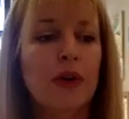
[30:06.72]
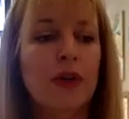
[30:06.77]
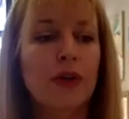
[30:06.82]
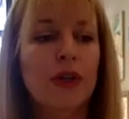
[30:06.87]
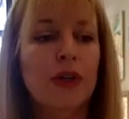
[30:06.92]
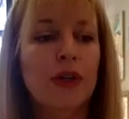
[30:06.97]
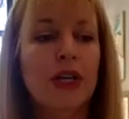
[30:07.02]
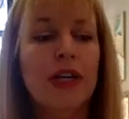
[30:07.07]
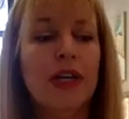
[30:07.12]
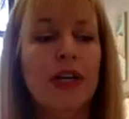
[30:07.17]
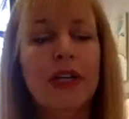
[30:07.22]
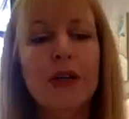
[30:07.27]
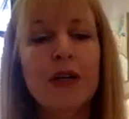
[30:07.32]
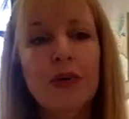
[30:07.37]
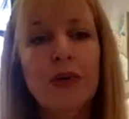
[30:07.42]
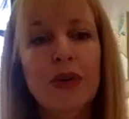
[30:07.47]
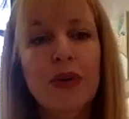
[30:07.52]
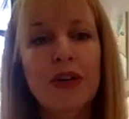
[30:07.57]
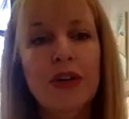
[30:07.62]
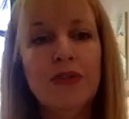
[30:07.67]
creating a
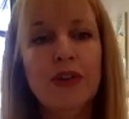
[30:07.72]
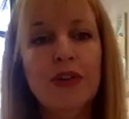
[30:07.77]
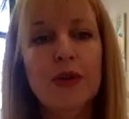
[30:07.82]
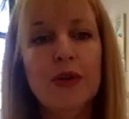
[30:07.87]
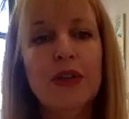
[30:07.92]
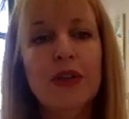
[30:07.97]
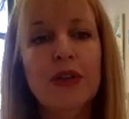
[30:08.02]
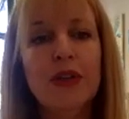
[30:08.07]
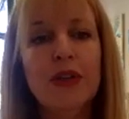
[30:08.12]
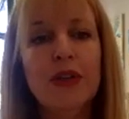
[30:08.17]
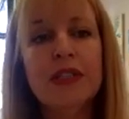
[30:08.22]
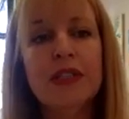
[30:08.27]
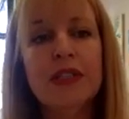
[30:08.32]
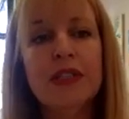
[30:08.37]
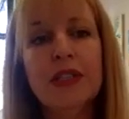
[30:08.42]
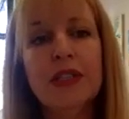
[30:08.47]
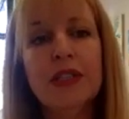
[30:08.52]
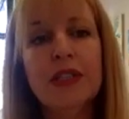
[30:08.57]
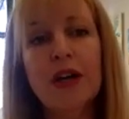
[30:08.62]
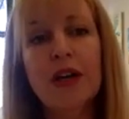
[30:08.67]
point of view that's the
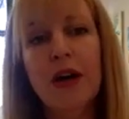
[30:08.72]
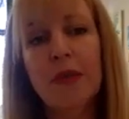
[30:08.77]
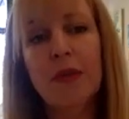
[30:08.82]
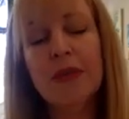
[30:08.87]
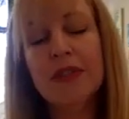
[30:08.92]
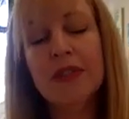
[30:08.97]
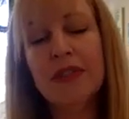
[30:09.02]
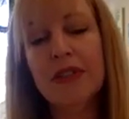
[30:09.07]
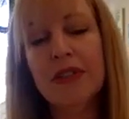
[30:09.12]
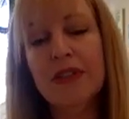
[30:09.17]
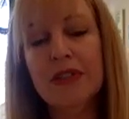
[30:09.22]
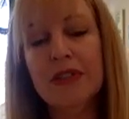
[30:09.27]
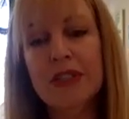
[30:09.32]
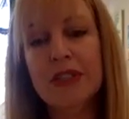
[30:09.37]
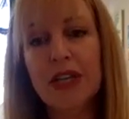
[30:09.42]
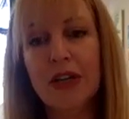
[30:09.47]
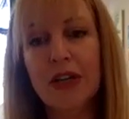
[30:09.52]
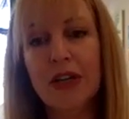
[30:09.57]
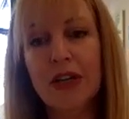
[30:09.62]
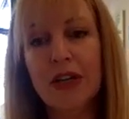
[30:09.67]
opposite of what's
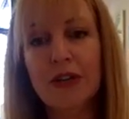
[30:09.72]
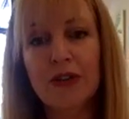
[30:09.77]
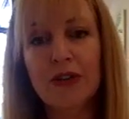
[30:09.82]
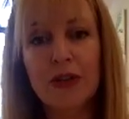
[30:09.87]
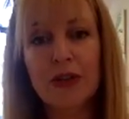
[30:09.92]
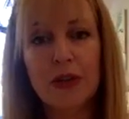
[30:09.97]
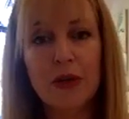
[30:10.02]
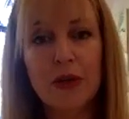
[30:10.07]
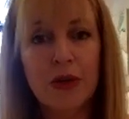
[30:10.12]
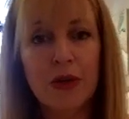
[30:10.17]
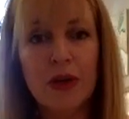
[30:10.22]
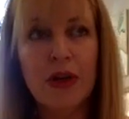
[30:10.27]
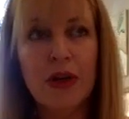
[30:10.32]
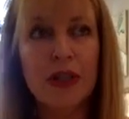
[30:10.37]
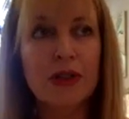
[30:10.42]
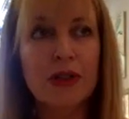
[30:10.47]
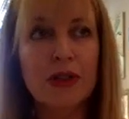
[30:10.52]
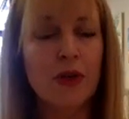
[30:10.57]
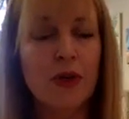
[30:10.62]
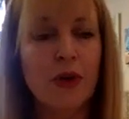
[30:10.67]
actually going
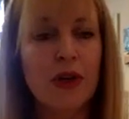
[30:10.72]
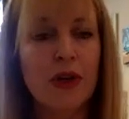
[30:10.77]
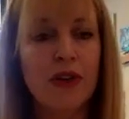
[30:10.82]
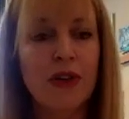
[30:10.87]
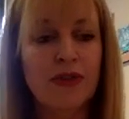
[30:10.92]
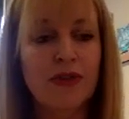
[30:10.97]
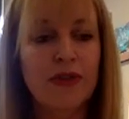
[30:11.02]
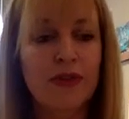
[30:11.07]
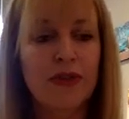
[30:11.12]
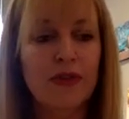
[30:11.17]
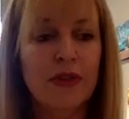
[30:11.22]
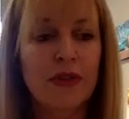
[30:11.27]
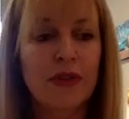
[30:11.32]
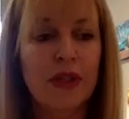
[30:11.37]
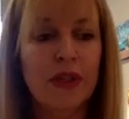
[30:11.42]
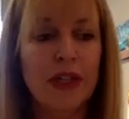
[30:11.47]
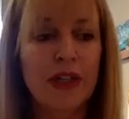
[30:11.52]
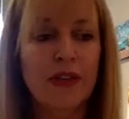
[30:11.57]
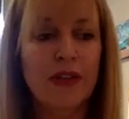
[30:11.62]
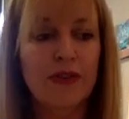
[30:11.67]
on. So if
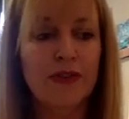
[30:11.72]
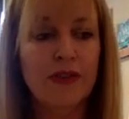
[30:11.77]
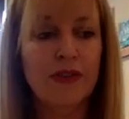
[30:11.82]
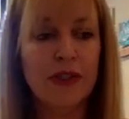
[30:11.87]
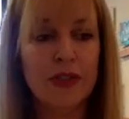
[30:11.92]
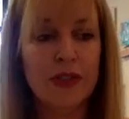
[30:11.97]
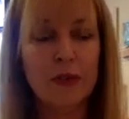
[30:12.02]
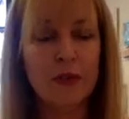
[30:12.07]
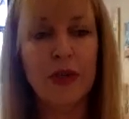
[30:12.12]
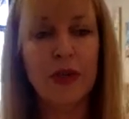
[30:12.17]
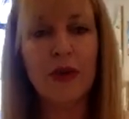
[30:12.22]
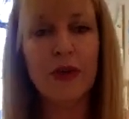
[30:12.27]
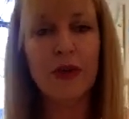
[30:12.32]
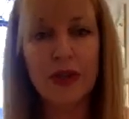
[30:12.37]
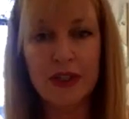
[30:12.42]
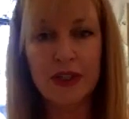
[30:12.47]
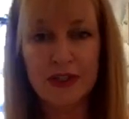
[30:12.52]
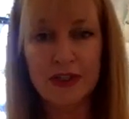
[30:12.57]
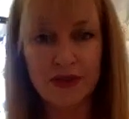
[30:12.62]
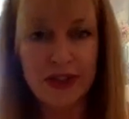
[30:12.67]
the spirit
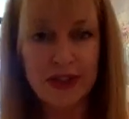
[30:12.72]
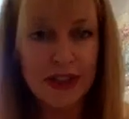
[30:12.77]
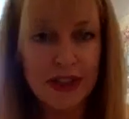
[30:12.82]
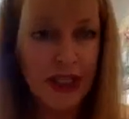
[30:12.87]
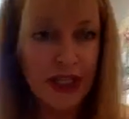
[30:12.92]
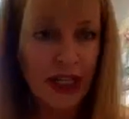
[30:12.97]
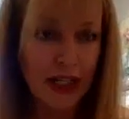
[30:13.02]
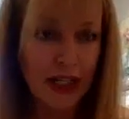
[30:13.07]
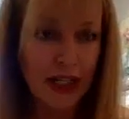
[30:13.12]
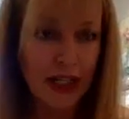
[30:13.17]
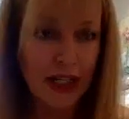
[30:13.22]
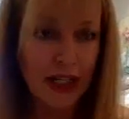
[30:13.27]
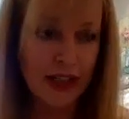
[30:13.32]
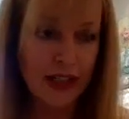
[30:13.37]
is visiting,